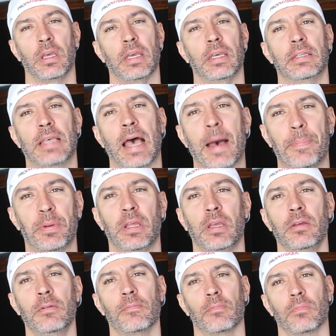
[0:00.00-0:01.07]
is
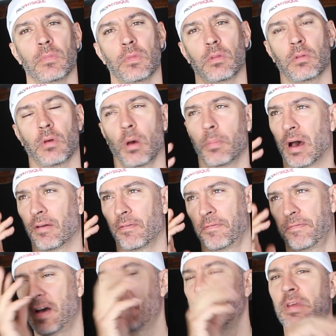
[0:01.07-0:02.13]
happening about
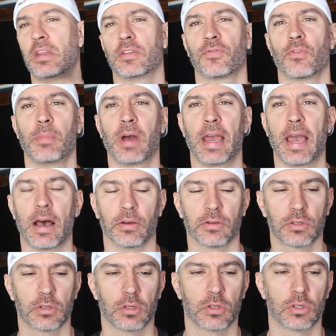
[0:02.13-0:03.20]
5 minutes from my
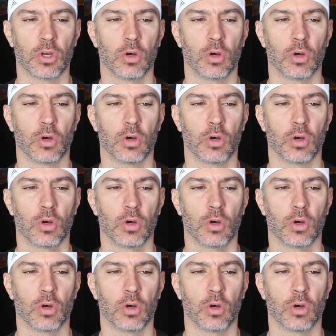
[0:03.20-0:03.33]
house.